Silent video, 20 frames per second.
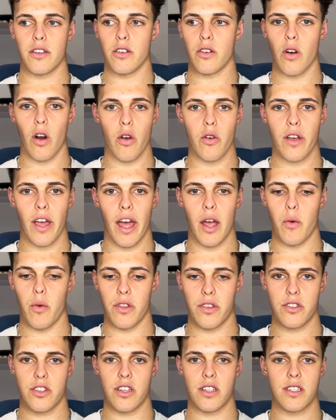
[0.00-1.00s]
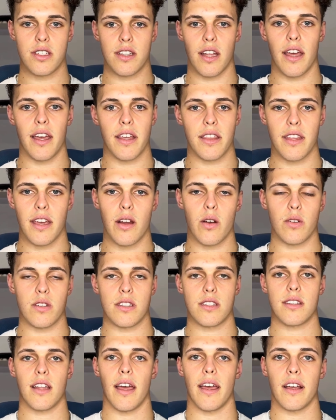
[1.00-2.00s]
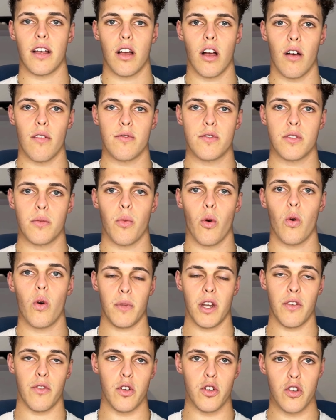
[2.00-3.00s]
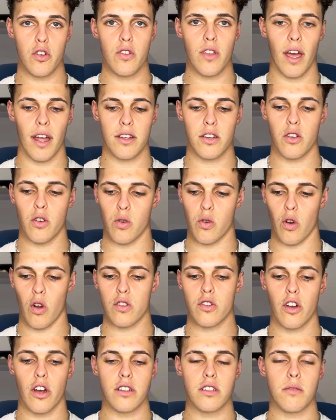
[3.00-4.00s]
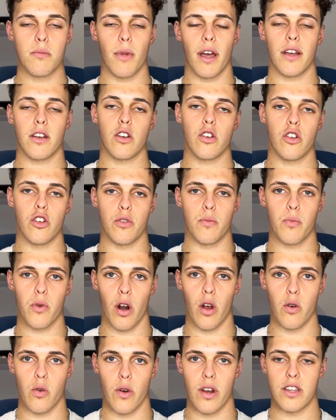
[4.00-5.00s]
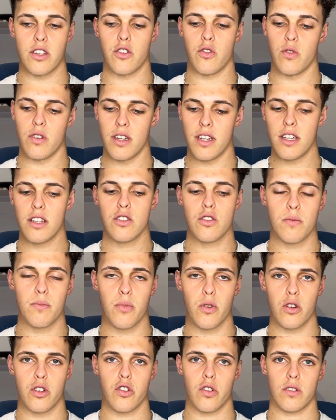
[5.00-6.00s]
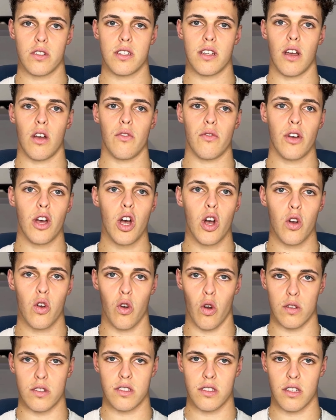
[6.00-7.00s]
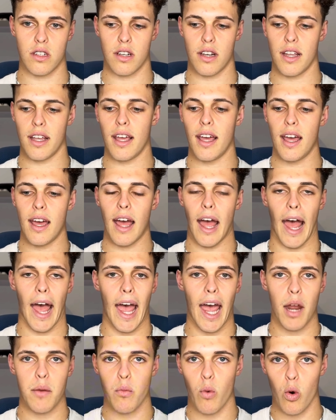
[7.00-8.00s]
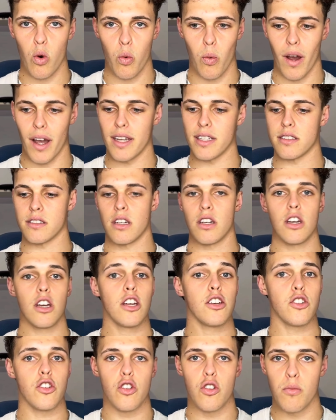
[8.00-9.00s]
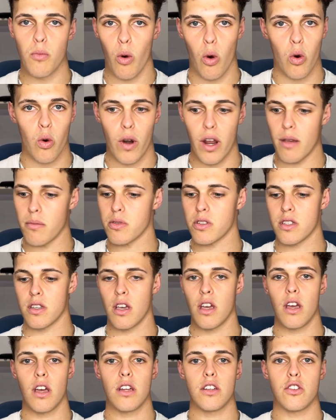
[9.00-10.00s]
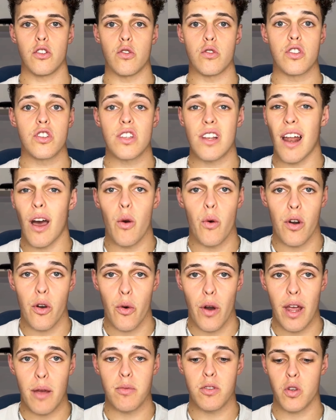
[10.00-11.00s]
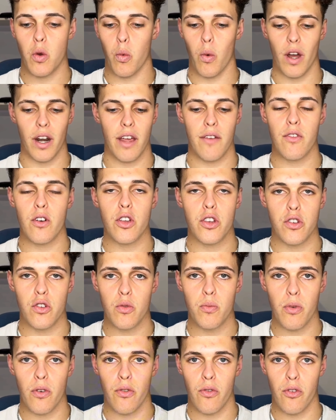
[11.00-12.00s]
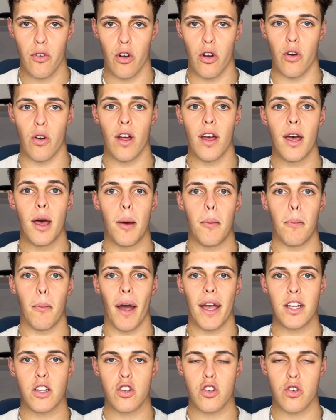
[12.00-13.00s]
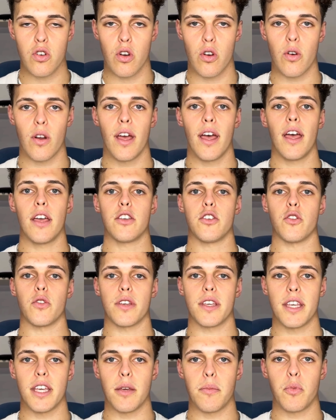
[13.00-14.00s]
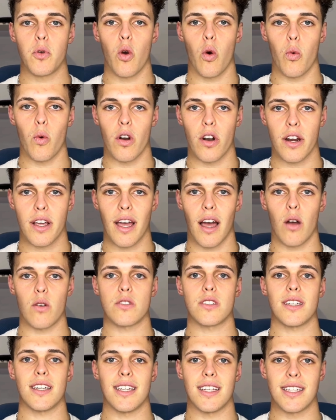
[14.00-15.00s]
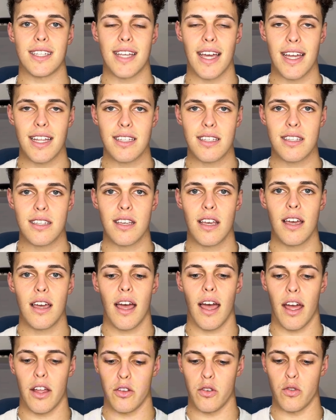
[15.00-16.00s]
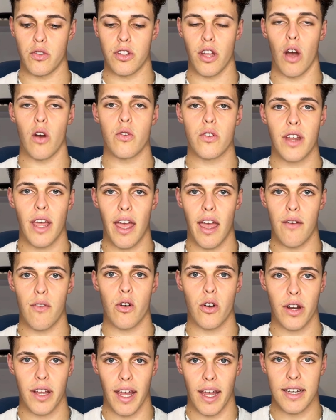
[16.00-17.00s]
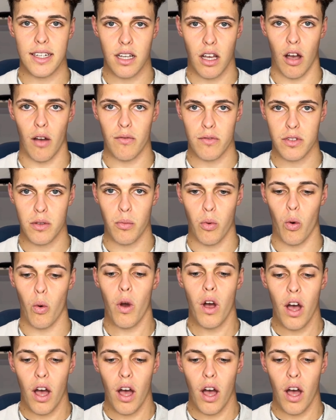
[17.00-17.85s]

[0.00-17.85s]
you're okay with just staying there and staying comfortable. But if you do that, you're not going to make good progress. You need to push yourself constantly. Add more weight, do more reps, do slower reps, whatever you prefer. Make sure you keep your workouts intense and you don't ever get comfortable.